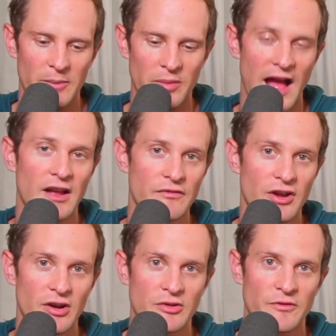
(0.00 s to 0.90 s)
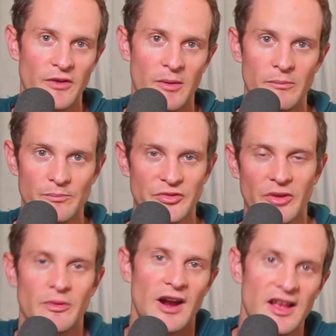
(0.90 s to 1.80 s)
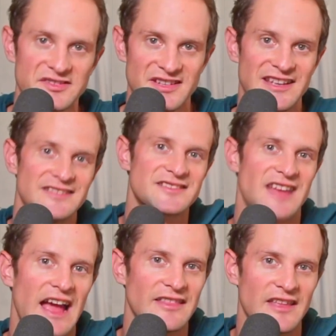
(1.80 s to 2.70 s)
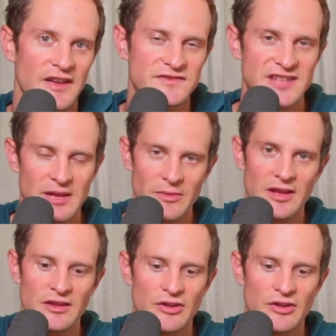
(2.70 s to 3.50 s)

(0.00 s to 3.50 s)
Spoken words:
block of code from somewhere else inside the if statement.